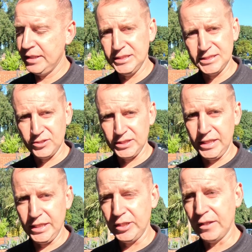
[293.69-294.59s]
inside
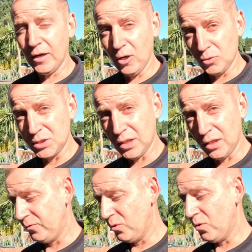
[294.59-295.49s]
here you get the holster
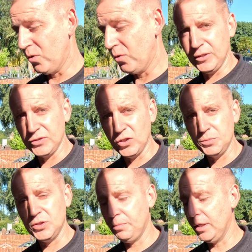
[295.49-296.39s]
for the type
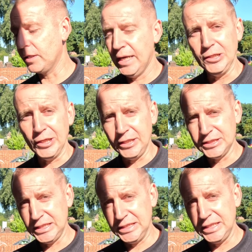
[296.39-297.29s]
two plug and you get your
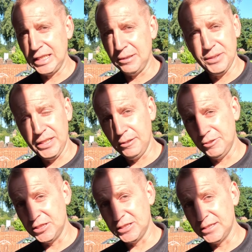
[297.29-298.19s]
CT clamp in here,
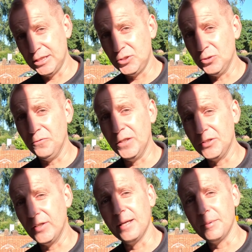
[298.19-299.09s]
which is essential for the
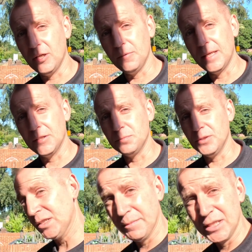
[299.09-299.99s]
dynamic load
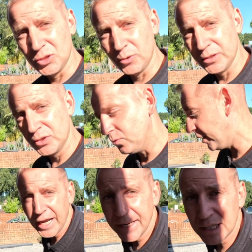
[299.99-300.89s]
management. So make sure you install
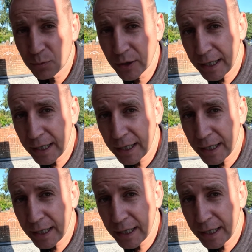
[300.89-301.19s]
that. And that's what